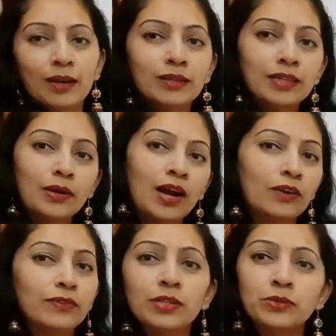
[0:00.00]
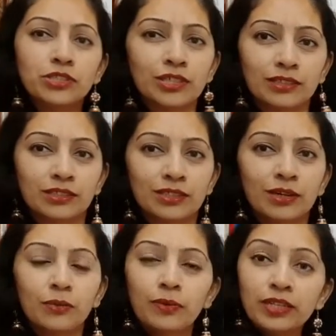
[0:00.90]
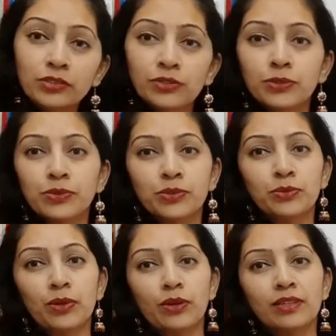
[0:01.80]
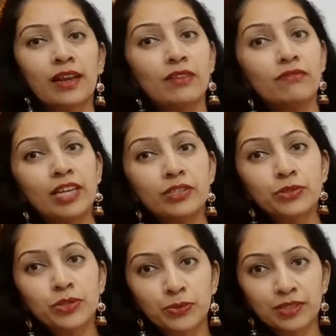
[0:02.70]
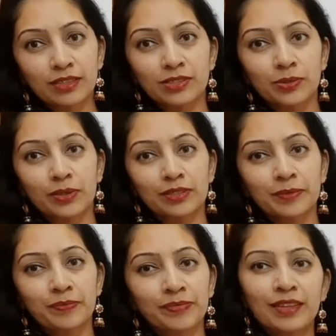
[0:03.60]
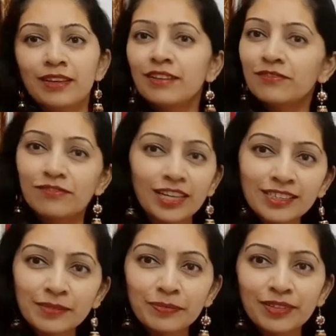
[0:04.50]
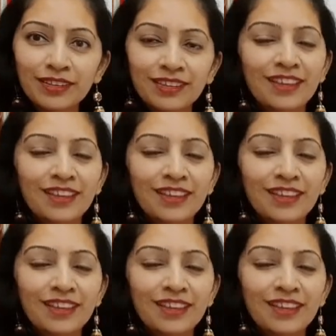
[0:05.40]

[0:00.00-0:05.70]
Now how will you judge when to use do not and when to use does not? Very simple.